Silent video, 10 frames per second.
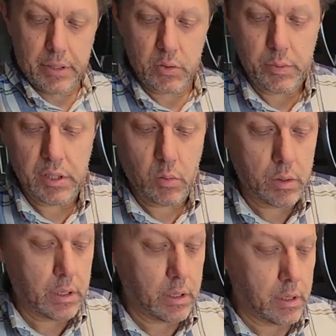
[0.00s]
we don't
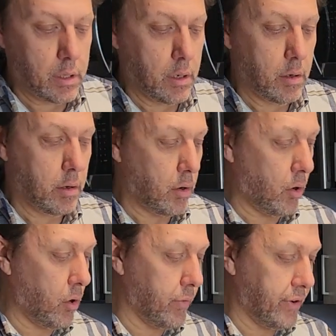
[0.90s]
want to
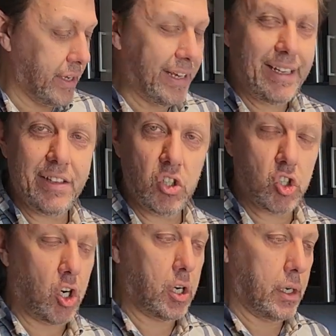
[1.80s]
overheat the
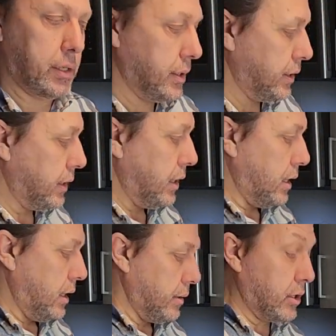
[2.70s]
chocolate
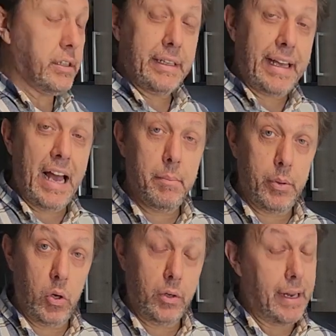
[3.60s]
because it can
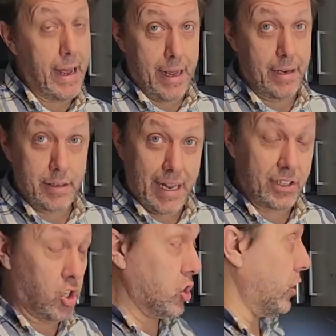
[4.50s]
burn, and that's not a